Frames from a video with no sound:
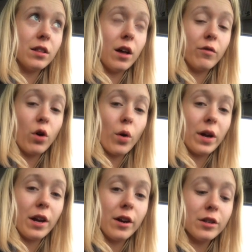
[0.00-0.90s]
love
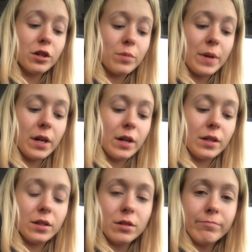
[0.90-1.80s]
going here just
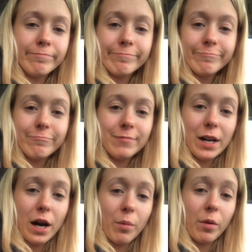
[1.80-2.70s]
because
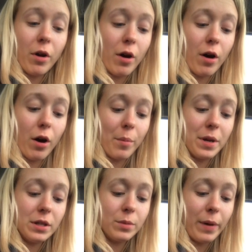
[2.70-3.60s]
I'm an
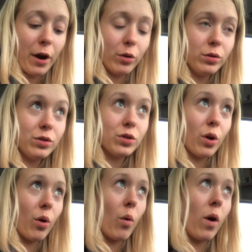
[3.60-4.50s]
Army spouse,
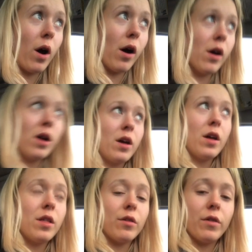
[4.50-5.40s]
so
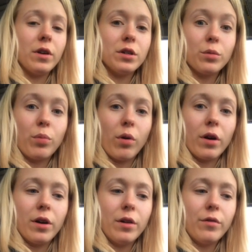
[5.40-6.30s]
they're very
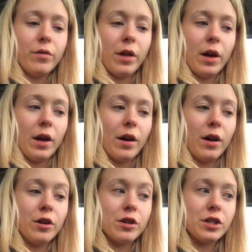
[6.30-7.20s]
supportive. They
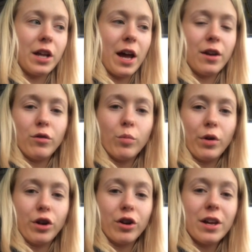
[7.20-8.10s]
understand if you
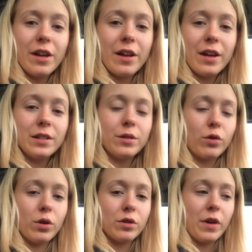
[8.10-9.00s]
bring your kids.
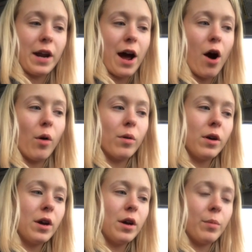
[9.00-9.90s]
Of course, right now
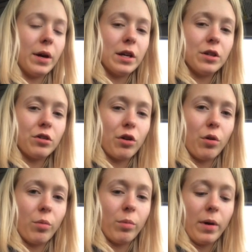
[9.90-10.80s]
my kids are at
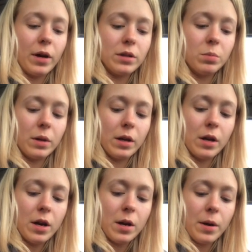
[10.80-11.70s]
home with my
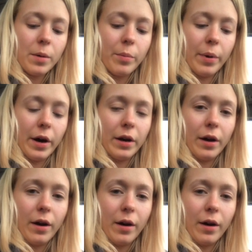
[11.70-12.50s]
husband, but